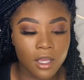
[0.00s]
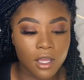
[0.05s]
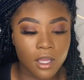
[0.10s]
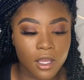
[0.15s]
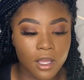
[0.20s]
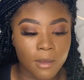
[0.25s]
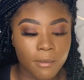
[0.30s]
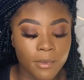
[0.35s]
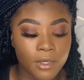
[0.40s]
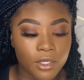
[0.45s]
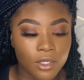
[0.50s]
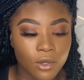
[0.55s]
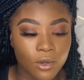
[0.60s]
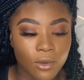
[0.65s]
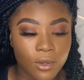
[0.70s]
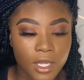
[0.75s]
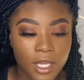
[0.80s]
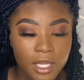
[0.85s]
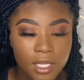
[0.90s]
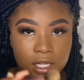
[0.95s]
I'm gonna go
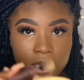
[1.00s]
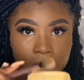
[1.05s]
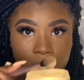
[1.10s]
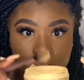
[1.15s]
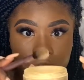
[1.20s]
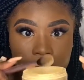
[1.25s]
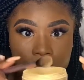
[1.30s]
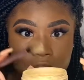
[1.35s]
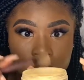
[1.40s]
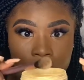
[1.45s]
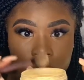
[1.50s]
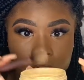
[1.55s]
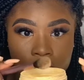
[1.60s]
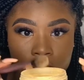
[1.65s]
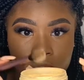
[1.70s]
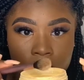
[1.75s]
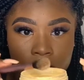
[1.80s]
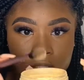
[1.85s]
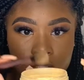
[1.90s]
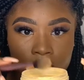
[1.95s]
ahead and
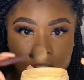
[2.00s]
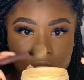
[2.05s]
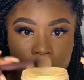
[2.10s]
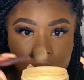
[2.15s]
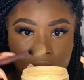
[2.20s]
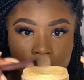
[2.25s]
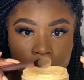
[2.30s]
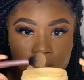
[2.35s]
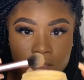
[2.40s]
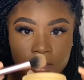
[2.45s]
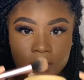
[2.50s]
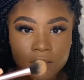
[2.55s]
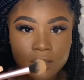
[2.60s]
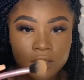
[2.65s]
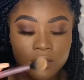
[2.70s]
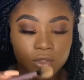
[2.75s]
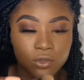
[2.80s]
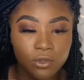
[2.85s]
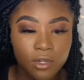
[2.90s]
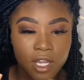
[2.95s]

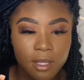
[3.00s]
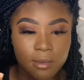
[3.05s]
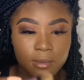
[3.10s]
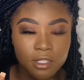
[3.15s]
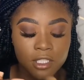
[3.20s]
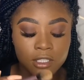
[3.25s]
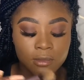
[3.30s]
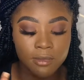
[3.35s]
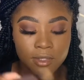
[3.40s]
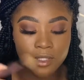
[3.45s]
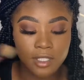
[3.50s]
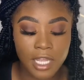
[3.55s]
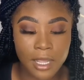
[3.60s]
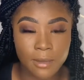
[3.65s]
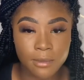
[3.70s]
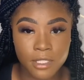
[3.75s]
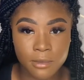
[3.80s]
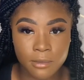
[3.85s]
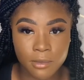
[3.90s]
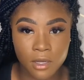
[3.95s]
grab some, tap
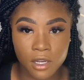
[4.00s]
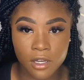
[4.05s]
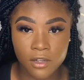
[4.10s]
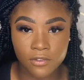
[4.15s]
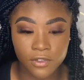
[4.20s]
some off.